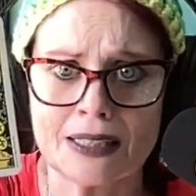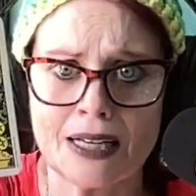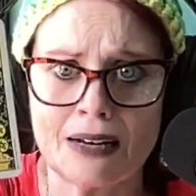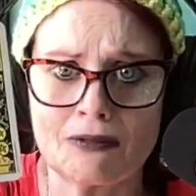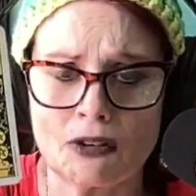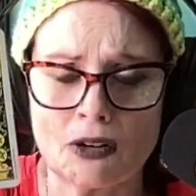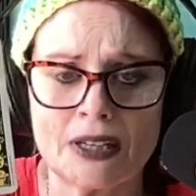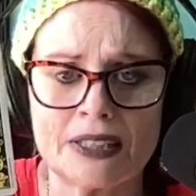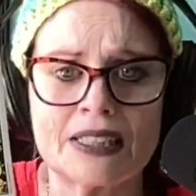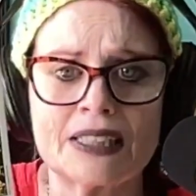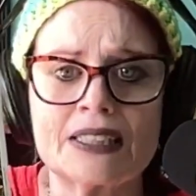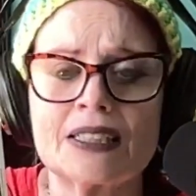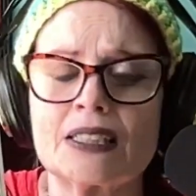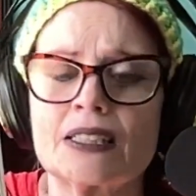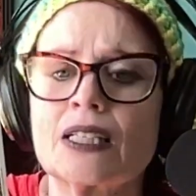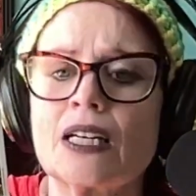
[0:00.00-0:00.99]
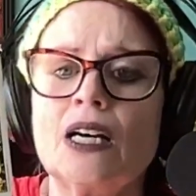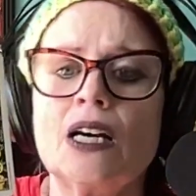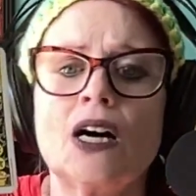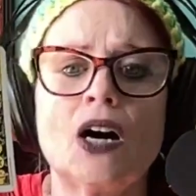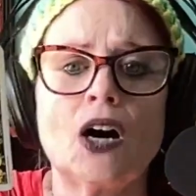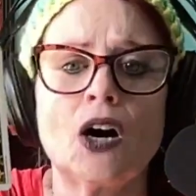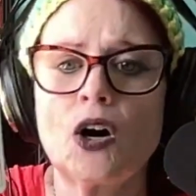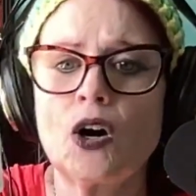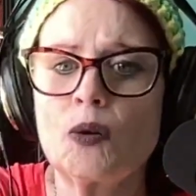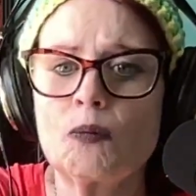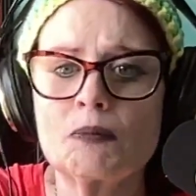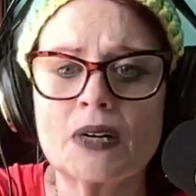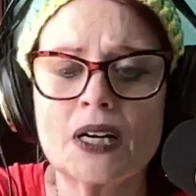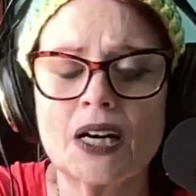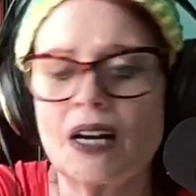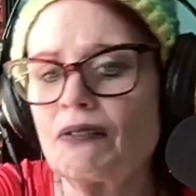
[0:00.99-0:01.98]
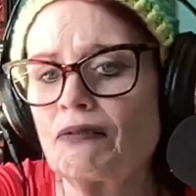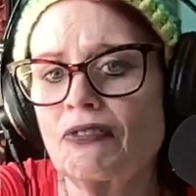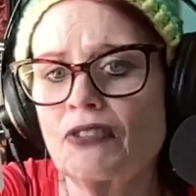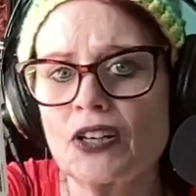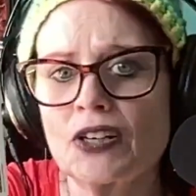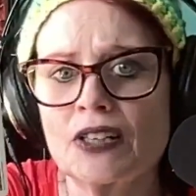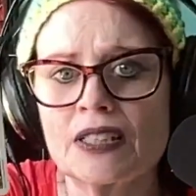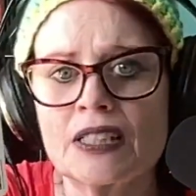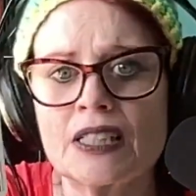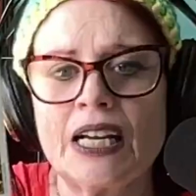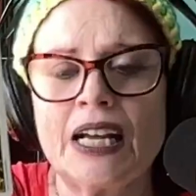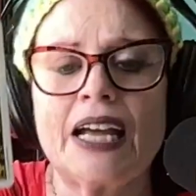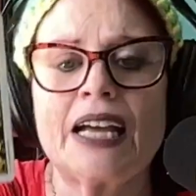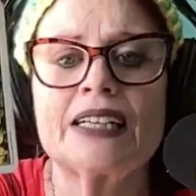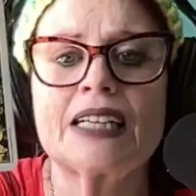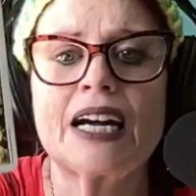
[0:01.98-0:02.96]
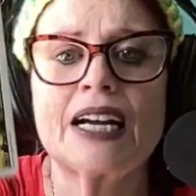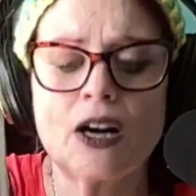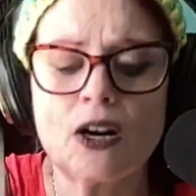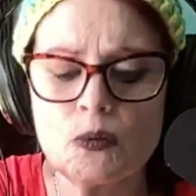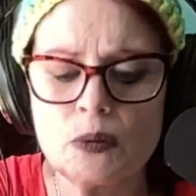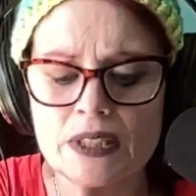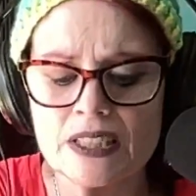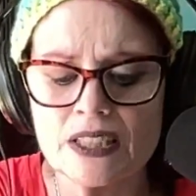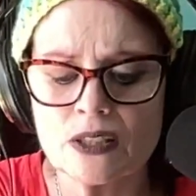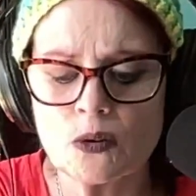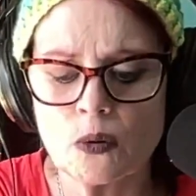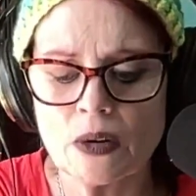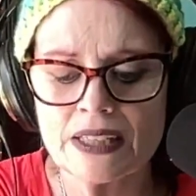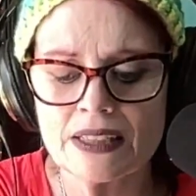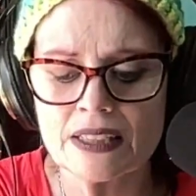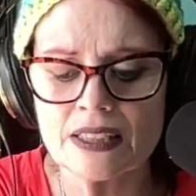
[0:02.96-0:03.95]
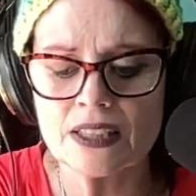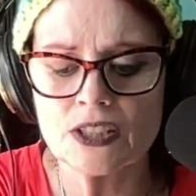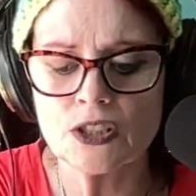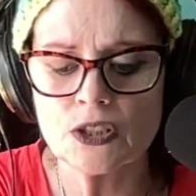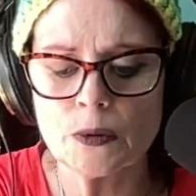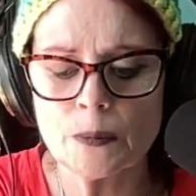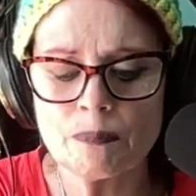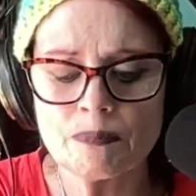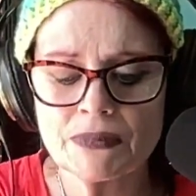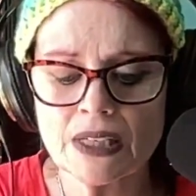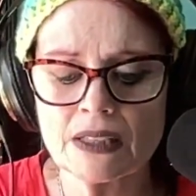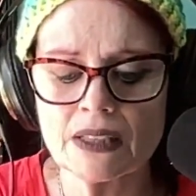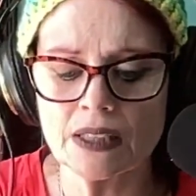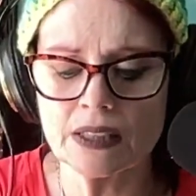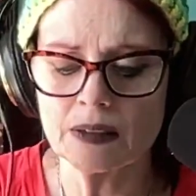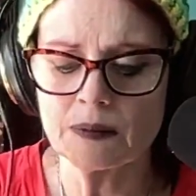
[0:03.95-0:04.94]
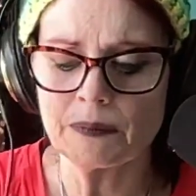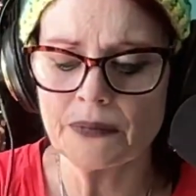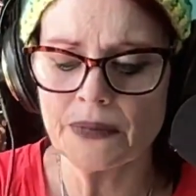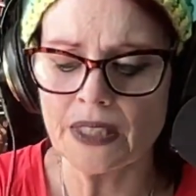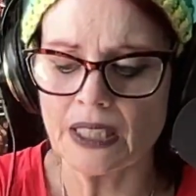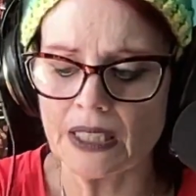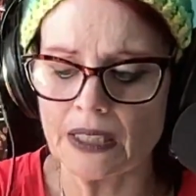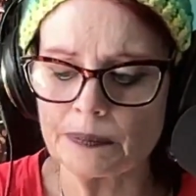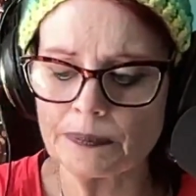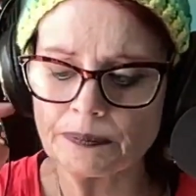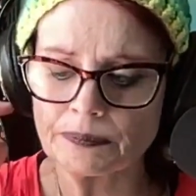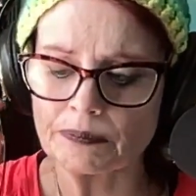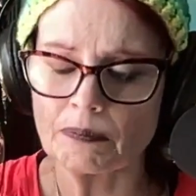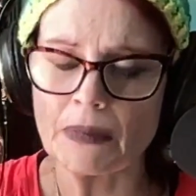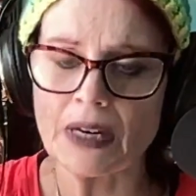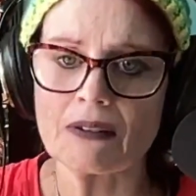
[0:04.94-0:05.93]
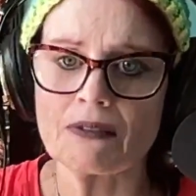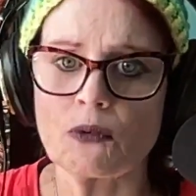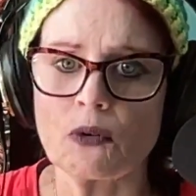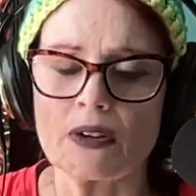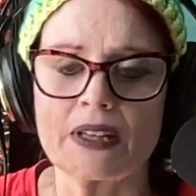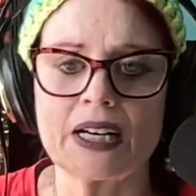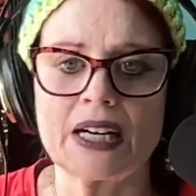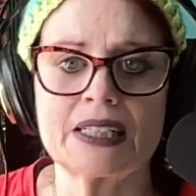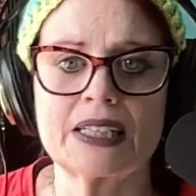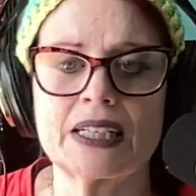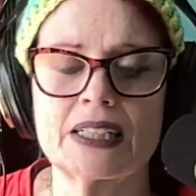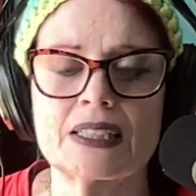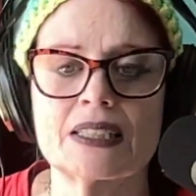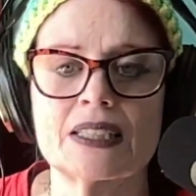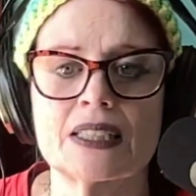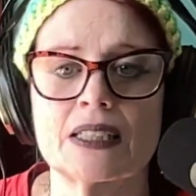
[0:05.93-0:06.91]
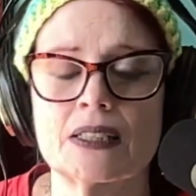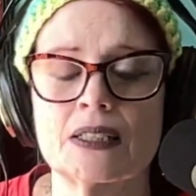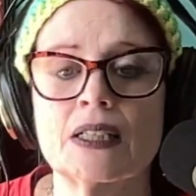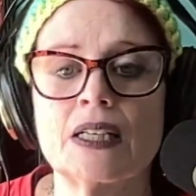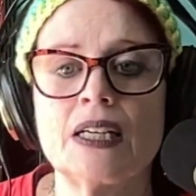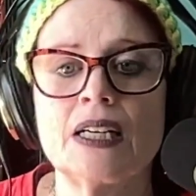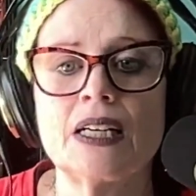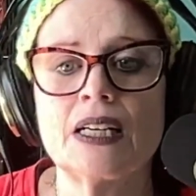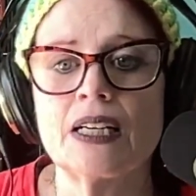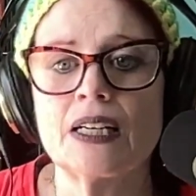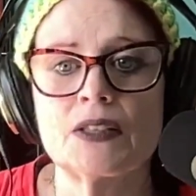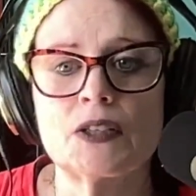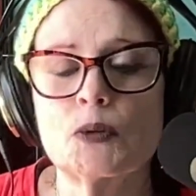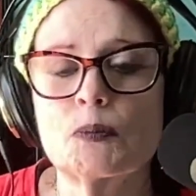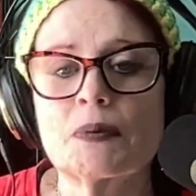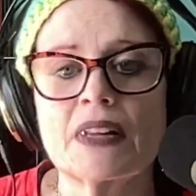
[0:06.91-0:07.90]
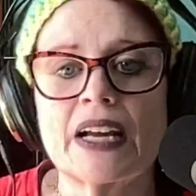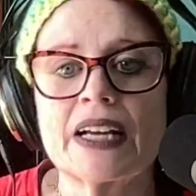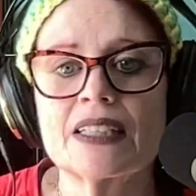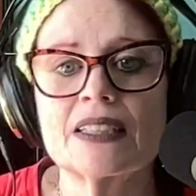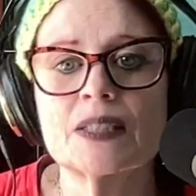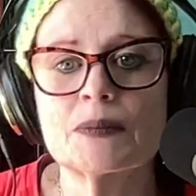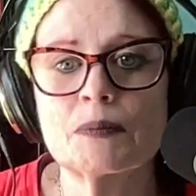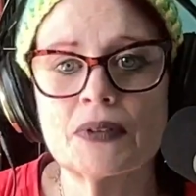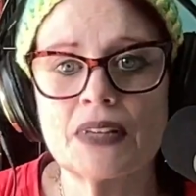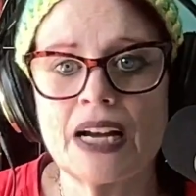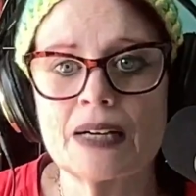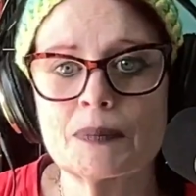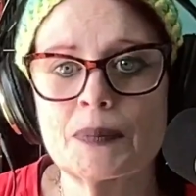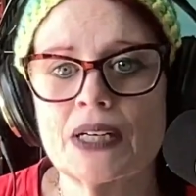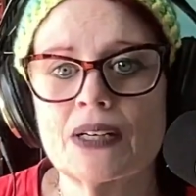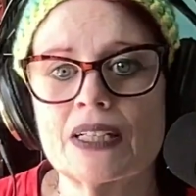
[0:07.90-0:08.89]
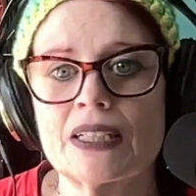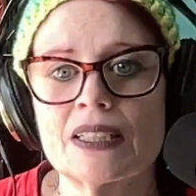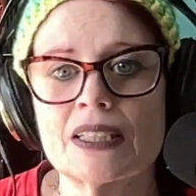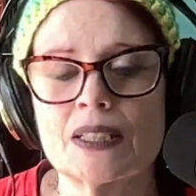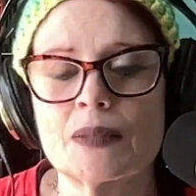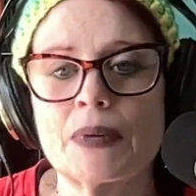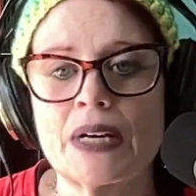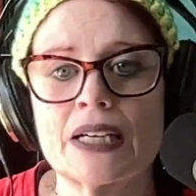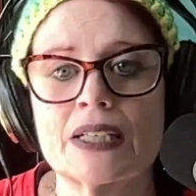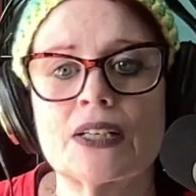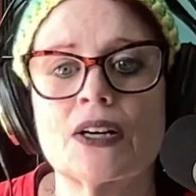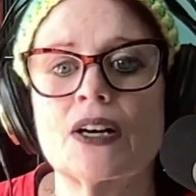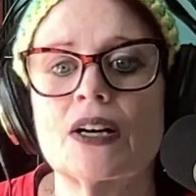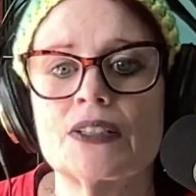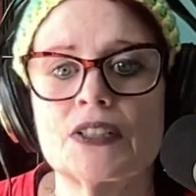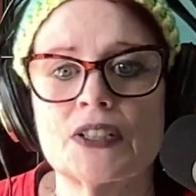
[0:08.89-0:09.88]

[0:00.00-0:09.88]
level. And this is home comfort. And I always equate this to the metaphor that I get is you planted some blackberries in the backyard